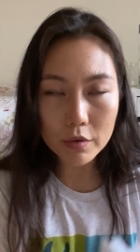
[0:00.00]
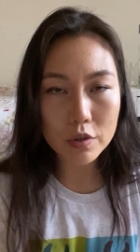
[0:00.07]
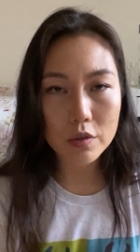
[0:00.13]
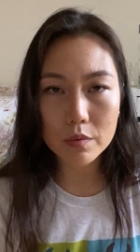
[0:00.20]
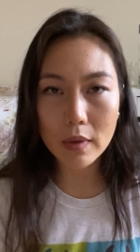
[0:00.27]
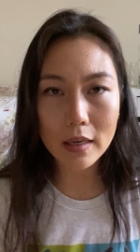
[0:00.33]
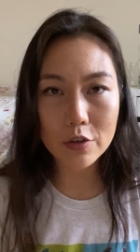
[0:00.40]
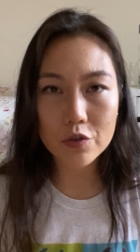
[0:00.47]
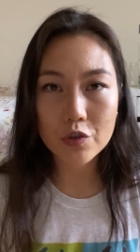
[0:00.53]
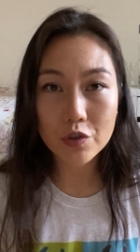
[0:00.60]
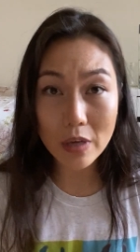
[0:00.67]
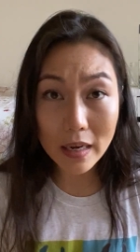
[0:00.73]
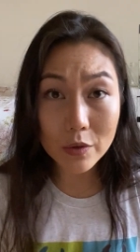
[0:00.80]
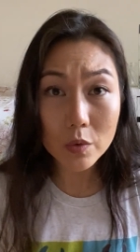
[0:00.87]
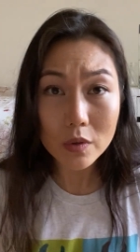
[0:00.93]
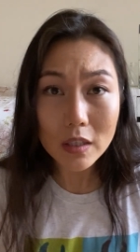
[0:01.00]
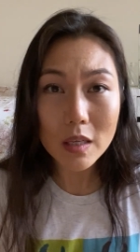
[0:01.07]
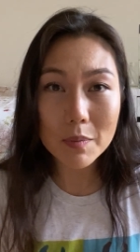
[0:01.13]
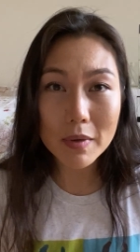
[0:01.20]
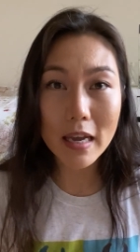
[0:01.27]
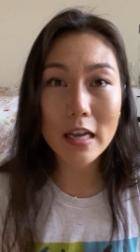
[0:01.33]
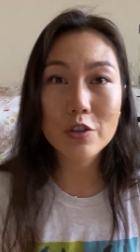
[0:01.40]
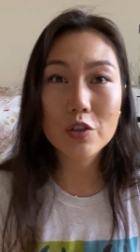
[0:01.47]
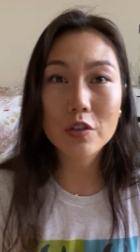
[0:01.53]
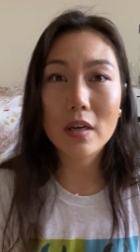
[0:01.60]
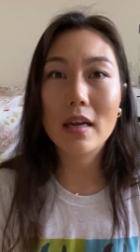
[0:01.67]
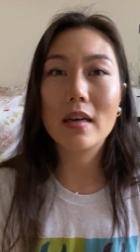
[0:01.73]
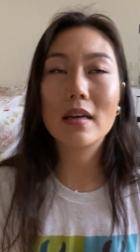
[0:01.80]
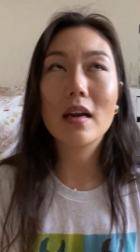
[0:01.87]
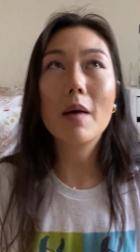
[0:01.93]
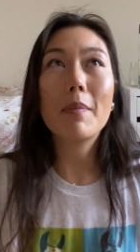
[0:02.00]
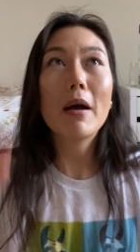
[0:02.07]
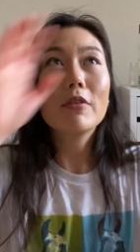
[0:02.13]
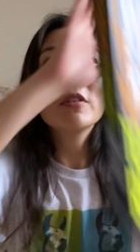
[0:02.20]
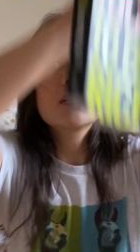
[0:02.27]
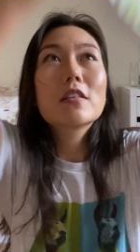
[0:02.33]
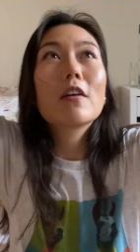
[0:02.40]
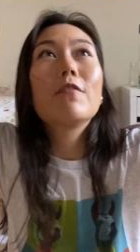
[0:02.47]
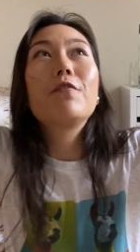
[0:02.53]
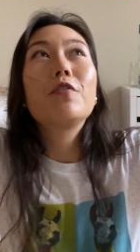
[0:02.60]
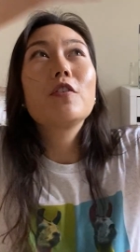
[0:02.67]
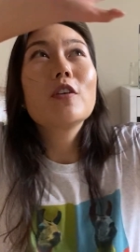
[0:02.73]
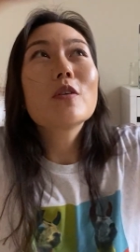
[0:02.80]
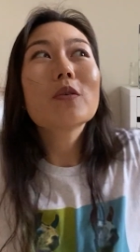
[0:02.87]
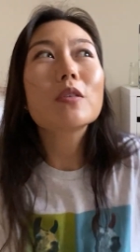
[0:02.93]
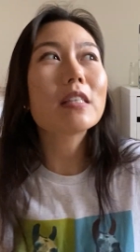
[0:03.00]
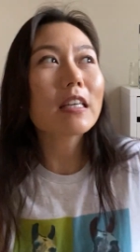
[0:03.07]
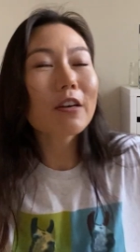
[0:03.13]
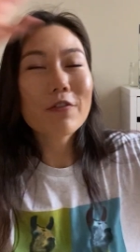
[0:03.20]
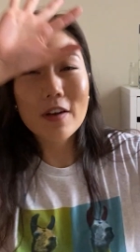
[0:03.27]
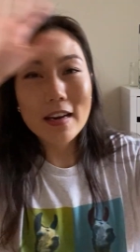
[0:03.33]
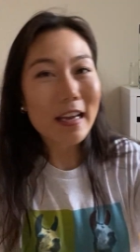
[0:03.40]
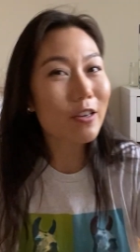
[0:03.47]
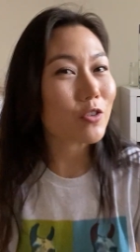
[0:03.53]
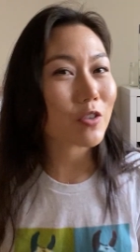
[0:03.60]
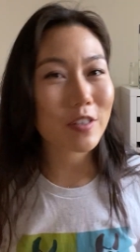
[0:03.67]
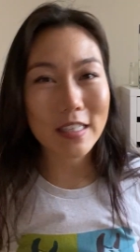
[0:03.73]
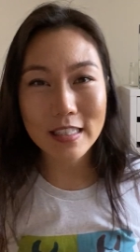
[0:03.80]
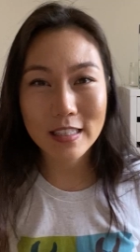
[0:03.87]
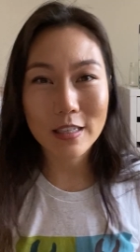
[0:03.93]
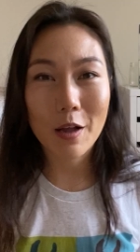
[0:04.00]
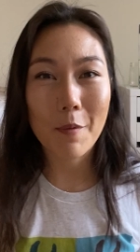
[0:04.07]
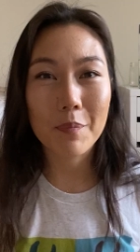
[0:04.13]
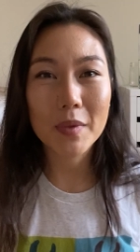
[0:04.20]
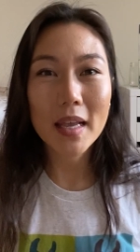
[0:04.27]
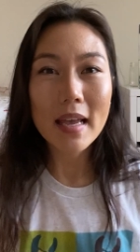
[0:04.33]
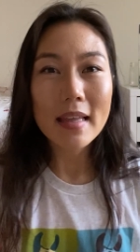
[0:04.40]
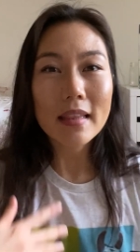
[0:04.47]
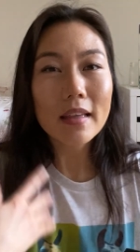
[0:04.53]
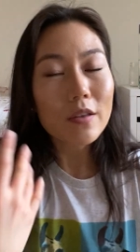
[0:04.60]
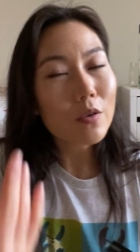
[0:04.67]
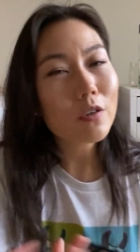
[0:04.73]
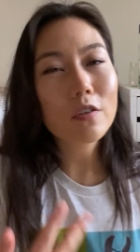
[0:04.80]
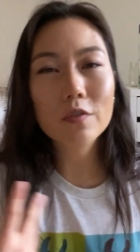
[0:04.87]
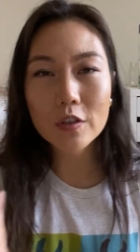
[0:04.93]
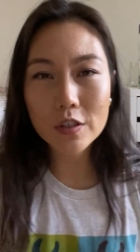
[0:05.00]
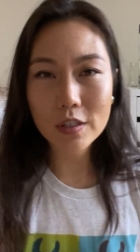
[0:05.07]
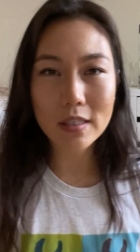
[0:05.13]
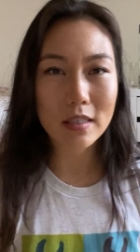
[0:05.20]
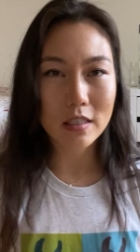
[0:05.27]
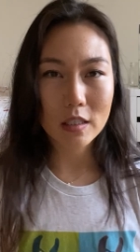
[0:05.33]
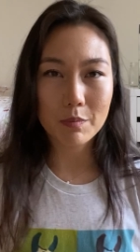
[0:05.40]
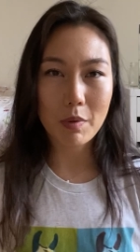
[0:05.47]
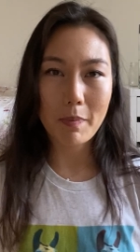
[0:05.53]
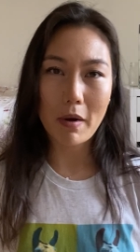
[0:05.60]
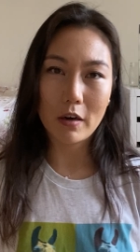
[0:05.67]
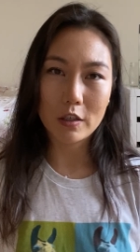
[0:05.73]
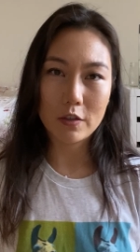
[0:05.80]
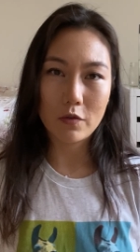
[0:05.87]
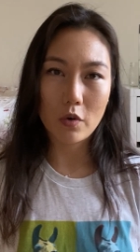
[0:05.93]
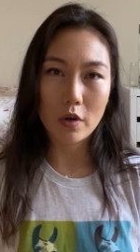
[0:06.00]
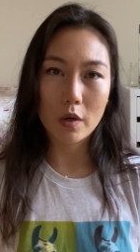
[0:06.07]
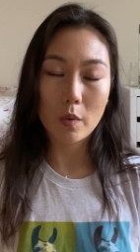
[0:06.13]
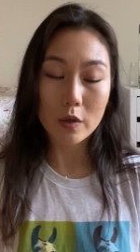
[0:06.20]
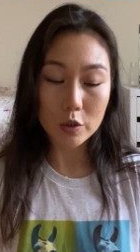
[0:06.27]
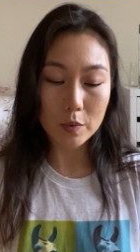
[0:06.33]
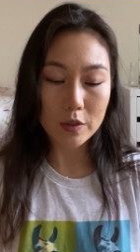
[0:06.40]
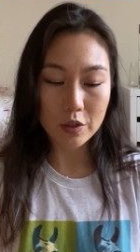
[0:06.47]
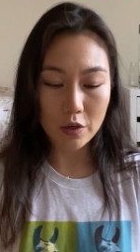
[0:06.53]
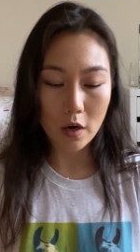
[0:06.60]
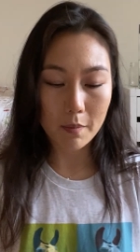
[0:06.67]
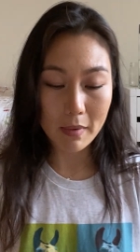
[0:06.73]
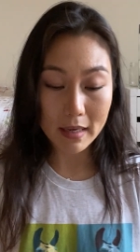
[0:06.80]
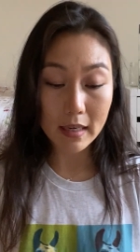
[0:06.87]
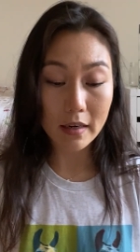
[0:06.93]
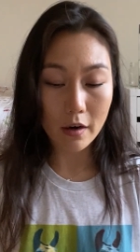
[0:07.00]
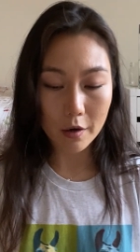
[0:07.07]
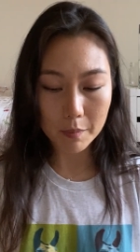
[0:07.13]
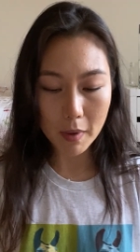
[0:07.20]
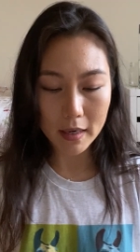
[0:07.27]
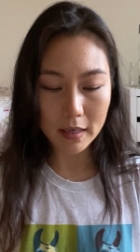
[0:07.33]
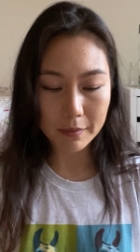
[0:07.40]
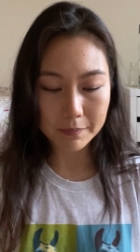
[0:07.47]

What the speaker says: to like genuinely be educated about this confusing financial system that university doesn't prepare us for once we start making our own money.